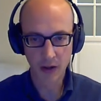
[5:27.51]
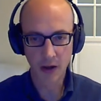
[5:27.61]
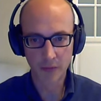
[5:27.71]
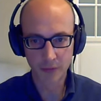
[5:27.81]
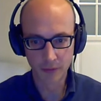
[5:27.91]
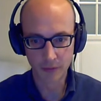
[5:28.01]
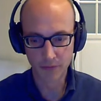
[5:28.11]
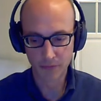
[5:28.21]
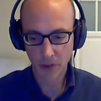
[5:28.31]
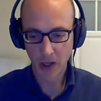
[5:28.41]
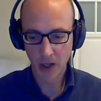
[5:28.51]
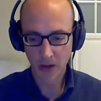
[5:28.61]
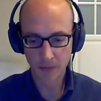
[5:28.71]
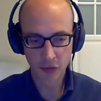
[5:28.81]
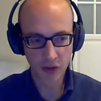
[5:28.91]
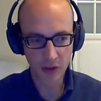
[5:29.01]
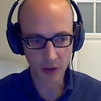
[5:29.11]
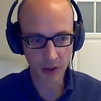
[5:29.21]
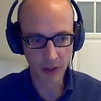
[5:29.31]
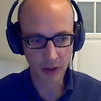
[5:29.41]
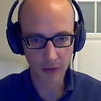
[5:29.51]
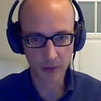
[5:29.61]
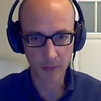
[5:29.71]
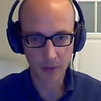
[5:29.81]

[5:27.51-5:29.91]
of a machine learning algorithm.